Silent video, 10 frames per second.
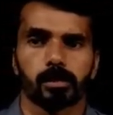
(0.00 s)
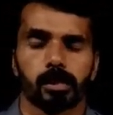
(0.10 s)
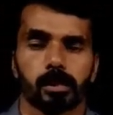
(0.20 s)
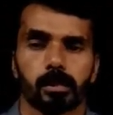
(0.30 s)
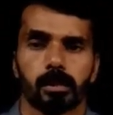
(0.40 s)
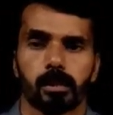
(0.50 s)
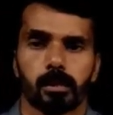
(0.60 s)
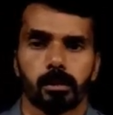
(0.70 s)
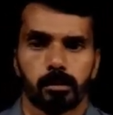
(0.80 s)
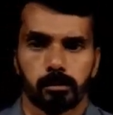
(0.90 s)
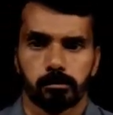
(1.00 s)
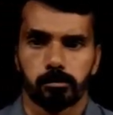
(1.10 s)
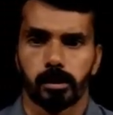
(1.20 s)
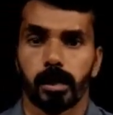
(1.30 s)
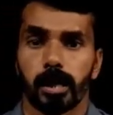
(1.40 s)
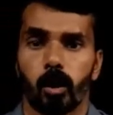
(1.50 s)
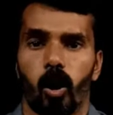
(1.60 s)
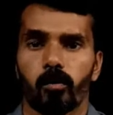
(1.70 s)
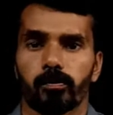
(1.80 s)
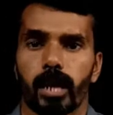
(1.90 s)
the link
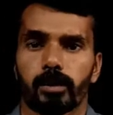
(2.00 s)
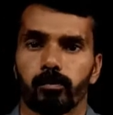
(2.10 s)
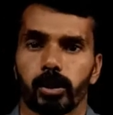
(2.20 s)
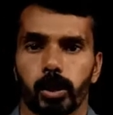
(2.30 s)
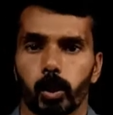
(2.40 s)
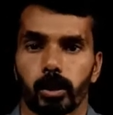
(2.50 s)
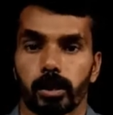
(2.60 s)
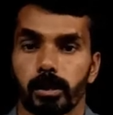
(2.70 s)
of that video in